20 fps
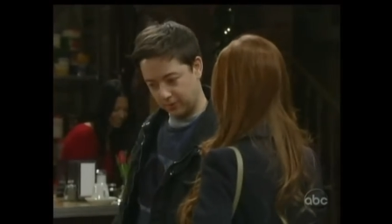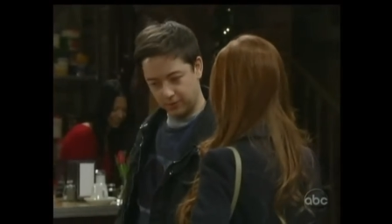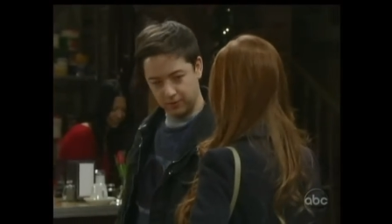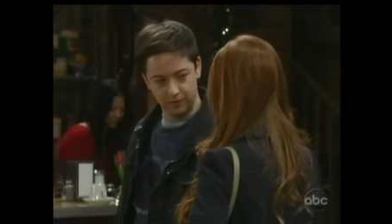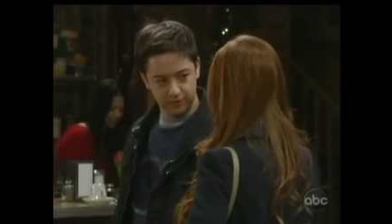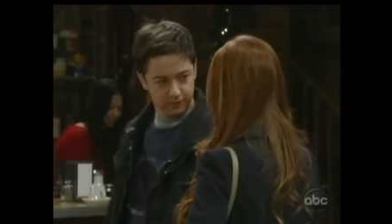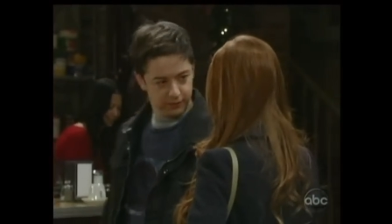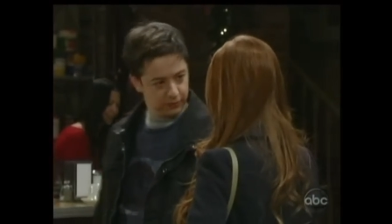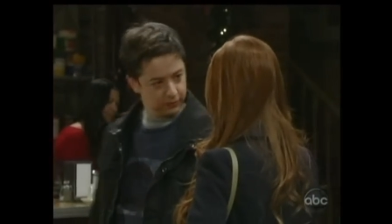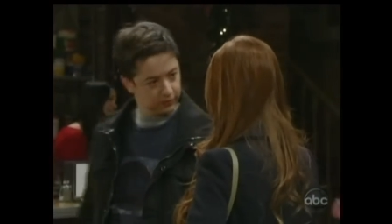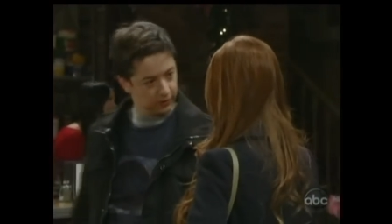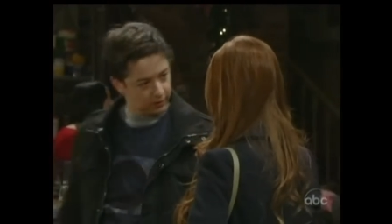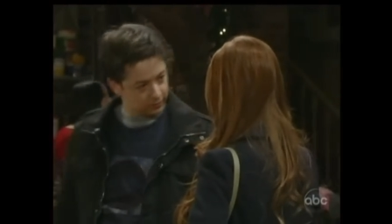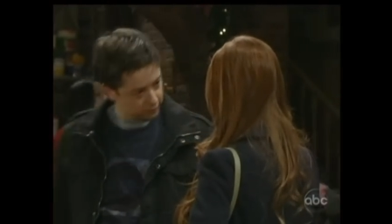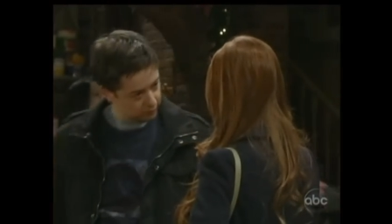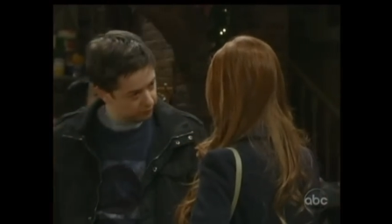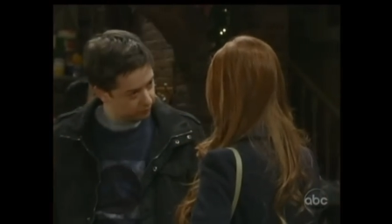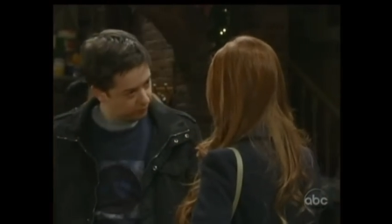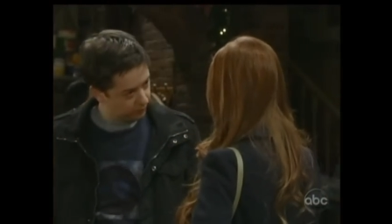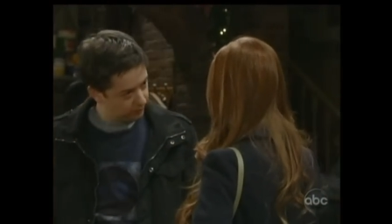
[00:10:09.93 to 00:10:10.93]
how her first
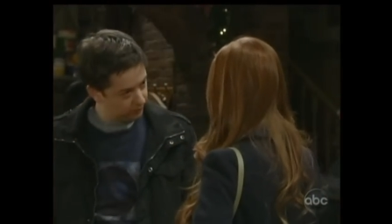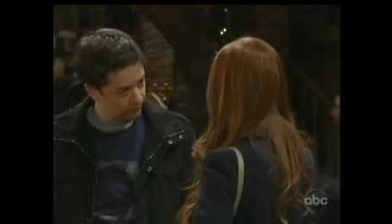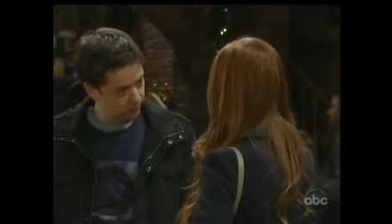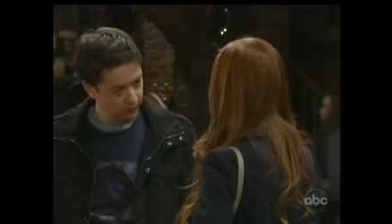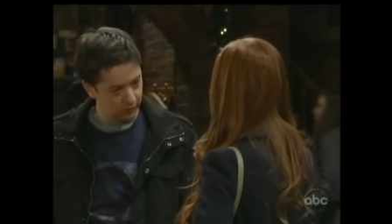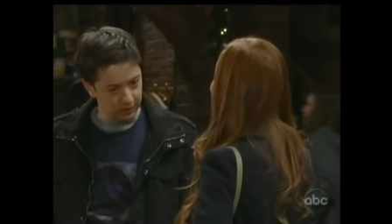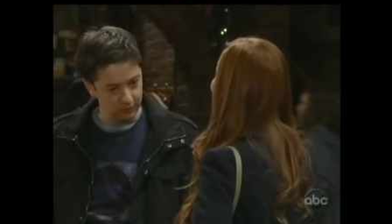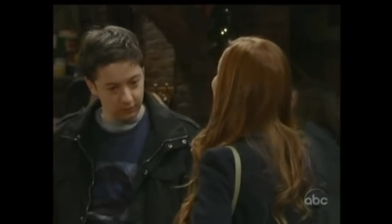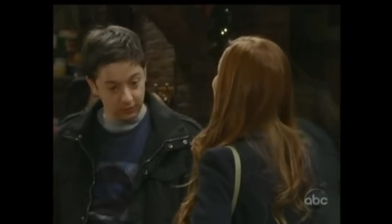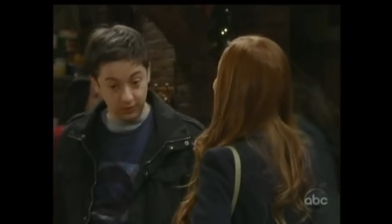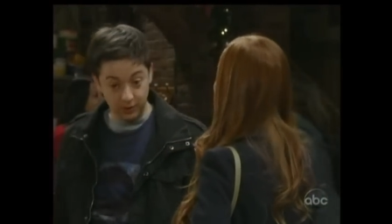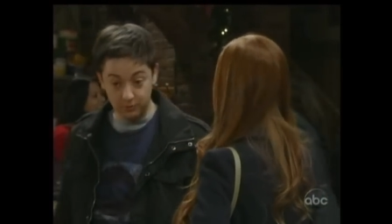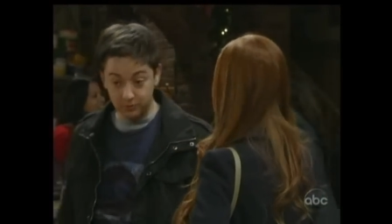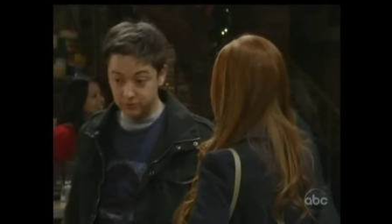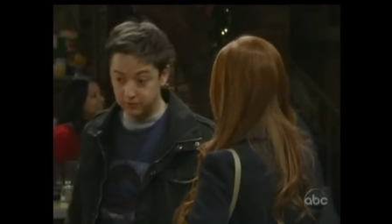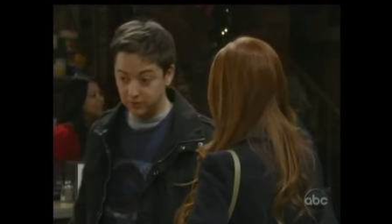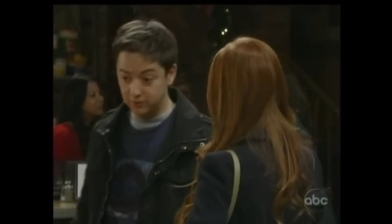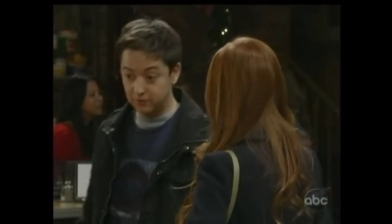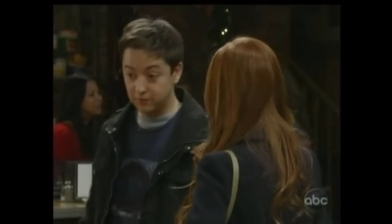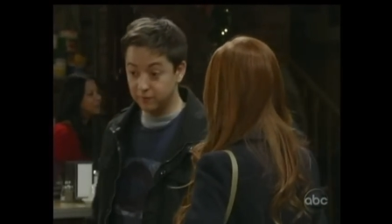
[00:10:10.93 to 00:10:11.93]
doctor's appointment went when I
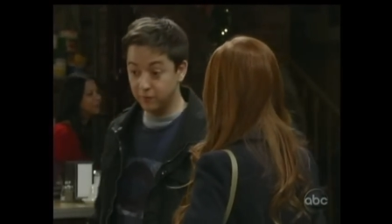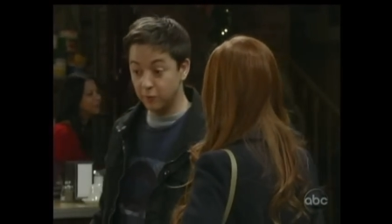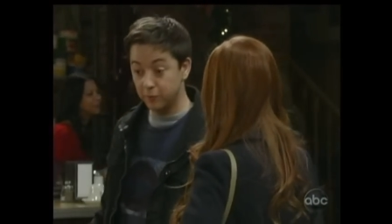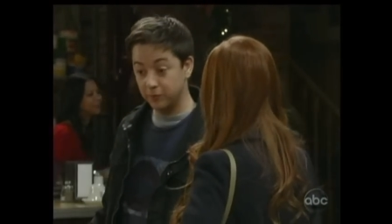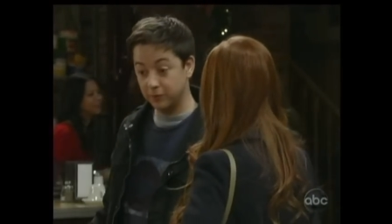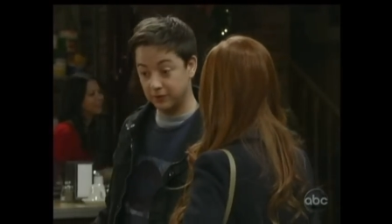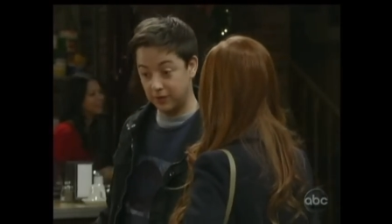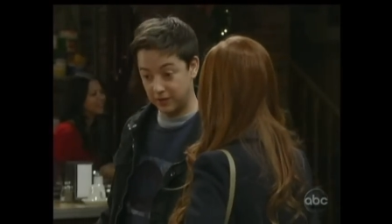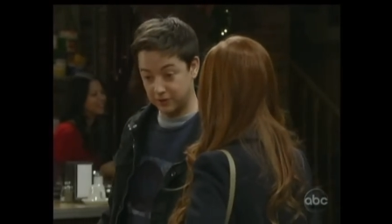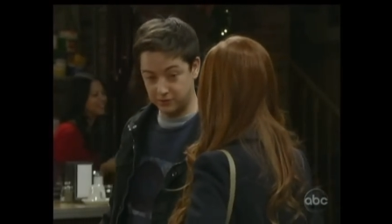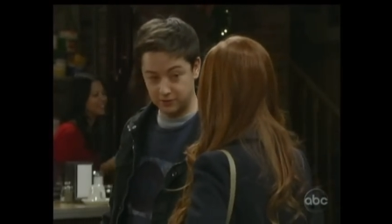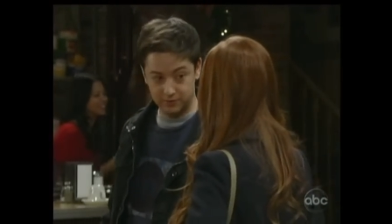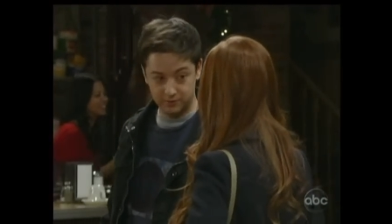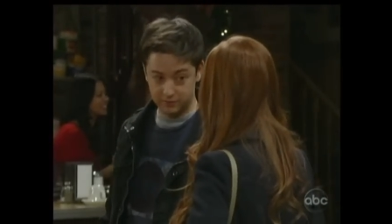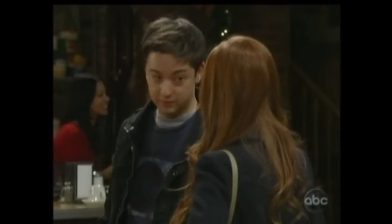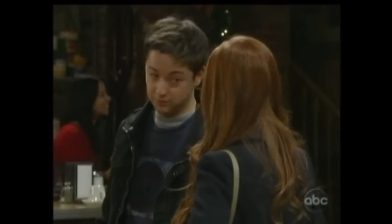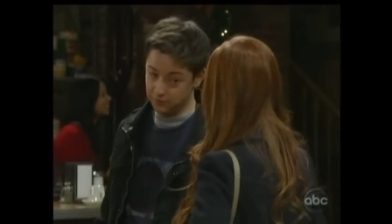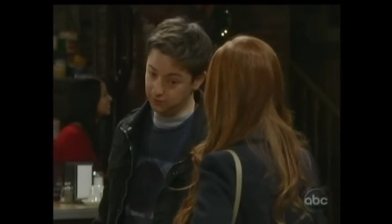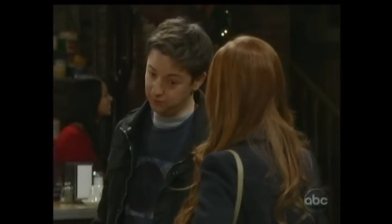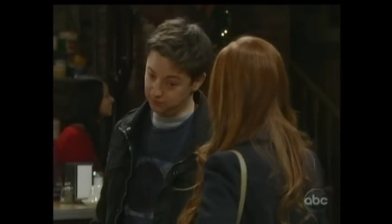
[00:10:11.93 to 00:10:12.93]
received a verbal lashing
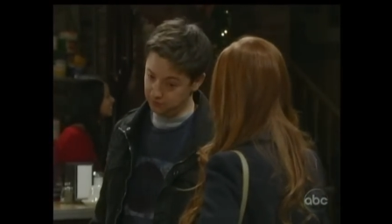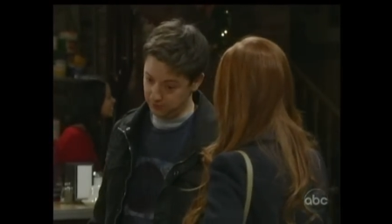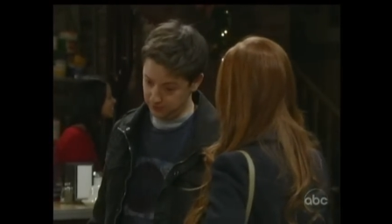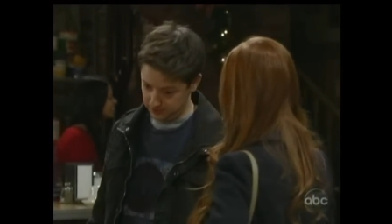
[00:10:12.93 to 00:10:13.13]
for no